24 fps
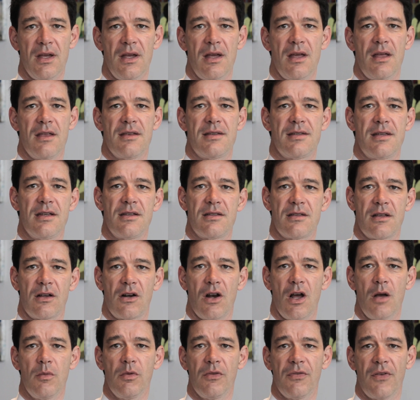Since the
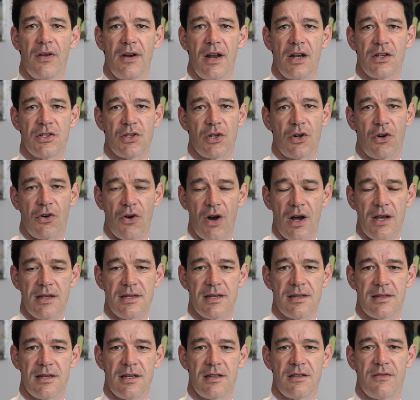global financial
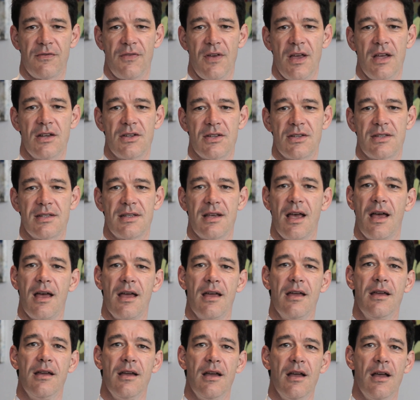crisis, it's fair to
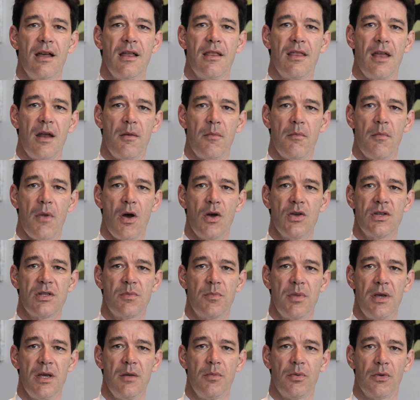say that most
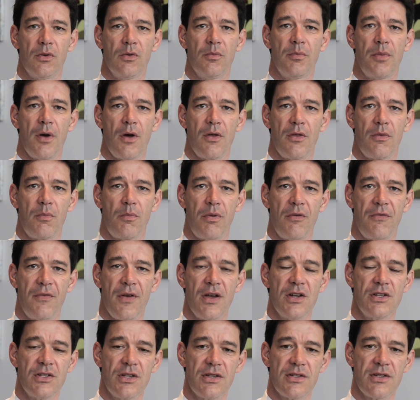people, both
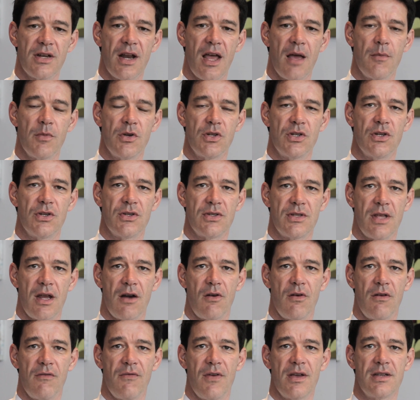professionals and amateurs that
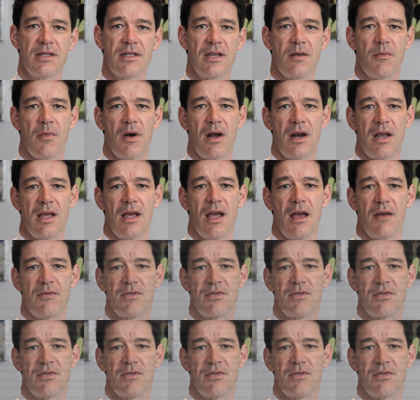are investing money, have